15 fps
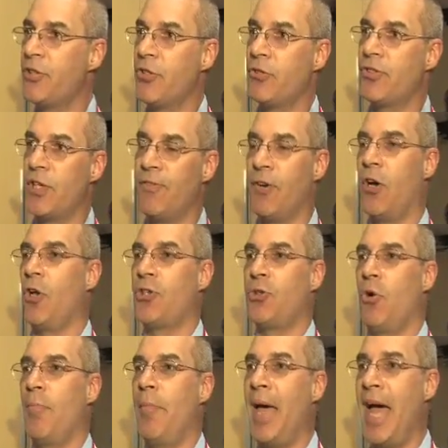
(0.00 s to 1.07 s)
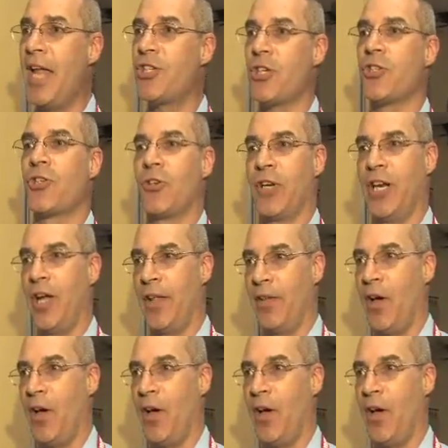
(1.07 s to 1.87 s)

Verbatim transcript: too difficult to imagine turning on